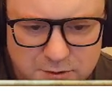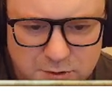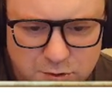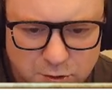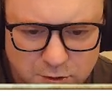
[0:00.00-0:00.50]

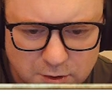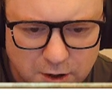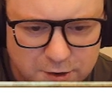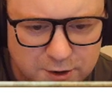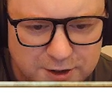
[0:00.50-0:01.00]
Cool.
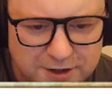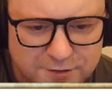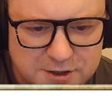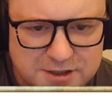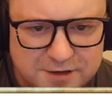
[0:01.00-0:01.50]
Are you going to give
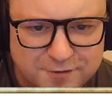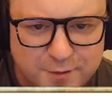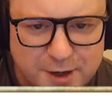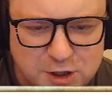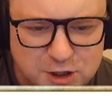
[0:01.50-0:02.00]
us
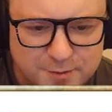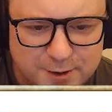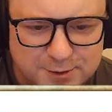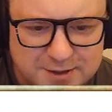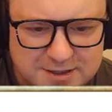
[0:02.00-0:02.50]
information
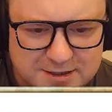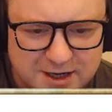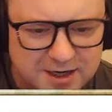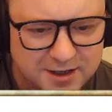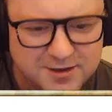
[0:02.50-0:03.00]
about this?
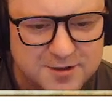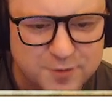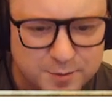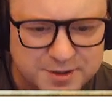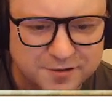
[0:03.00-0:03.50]
I like this
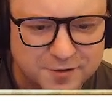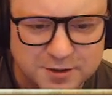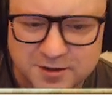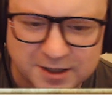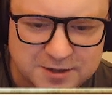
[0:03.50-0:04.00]
verb
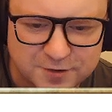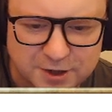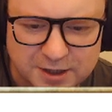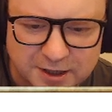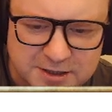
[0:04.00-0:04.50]
differed. That's
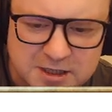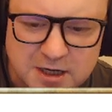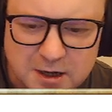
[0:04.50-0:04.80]
very nice.